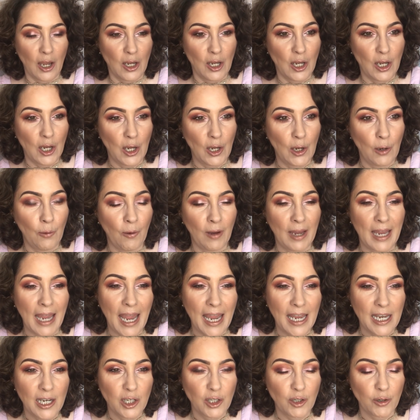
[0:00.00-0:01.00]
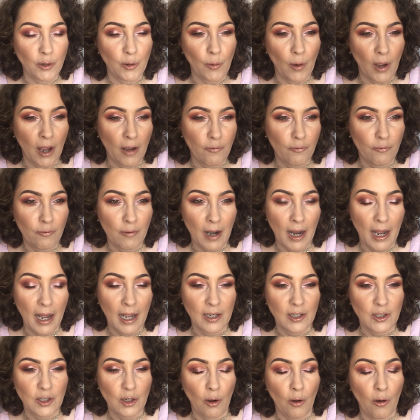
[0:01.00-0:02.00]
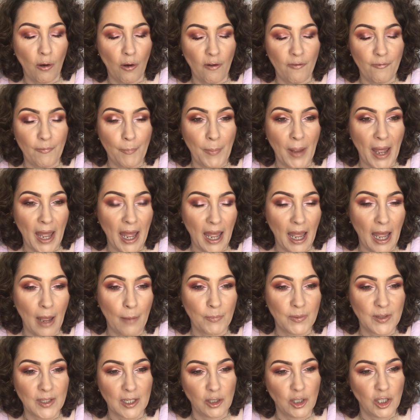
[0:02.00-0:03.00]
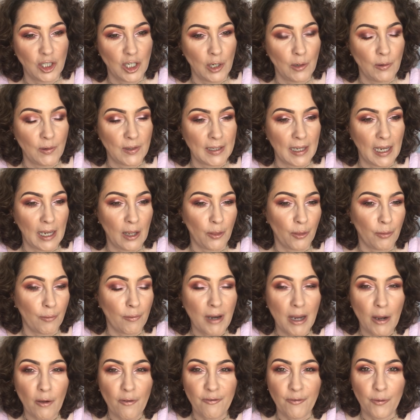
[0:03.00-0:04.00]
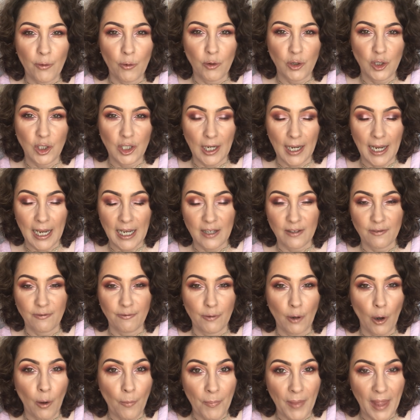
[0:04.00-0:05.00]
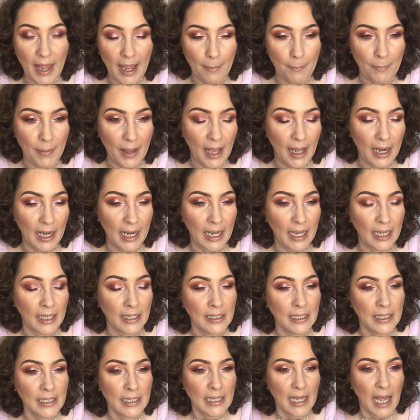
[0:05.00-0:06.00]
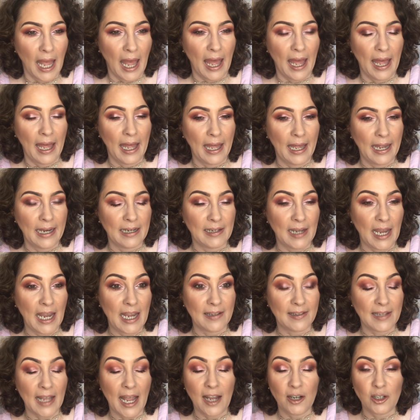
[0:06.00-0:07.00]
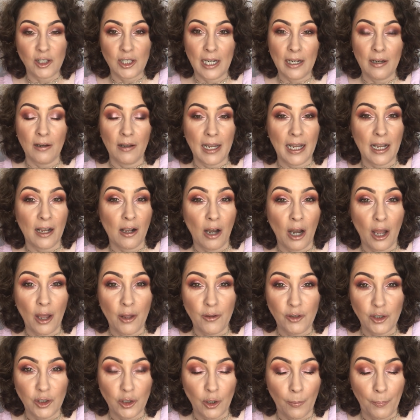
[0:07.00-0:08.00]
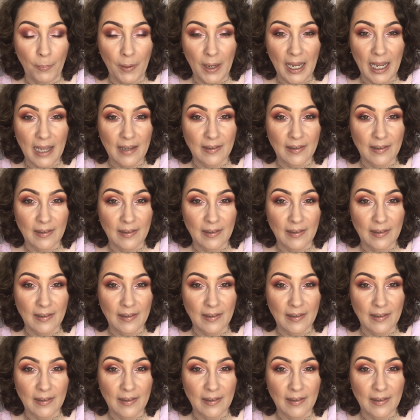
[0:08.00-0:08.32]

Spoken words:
you get into a rut of perhaps choosing three or four shades from that palette. And it's actually like clothes shopping,